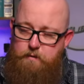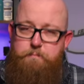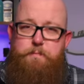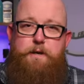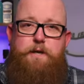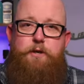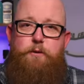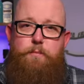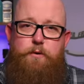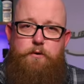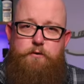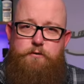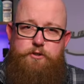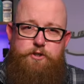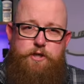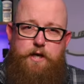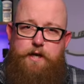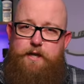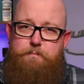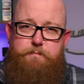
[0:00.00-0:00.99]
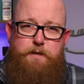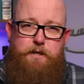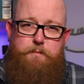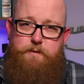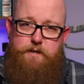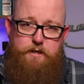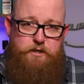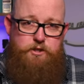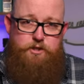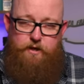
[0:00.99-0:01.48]
peanut butter and jelly,
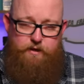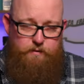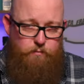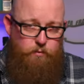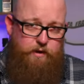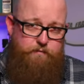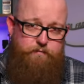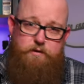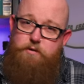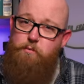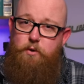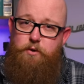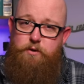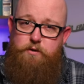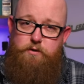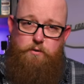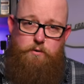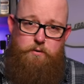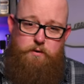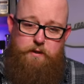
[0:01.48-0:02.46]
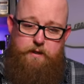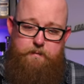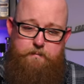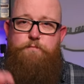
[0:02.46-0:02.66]
PB&J, whatever you want to call it.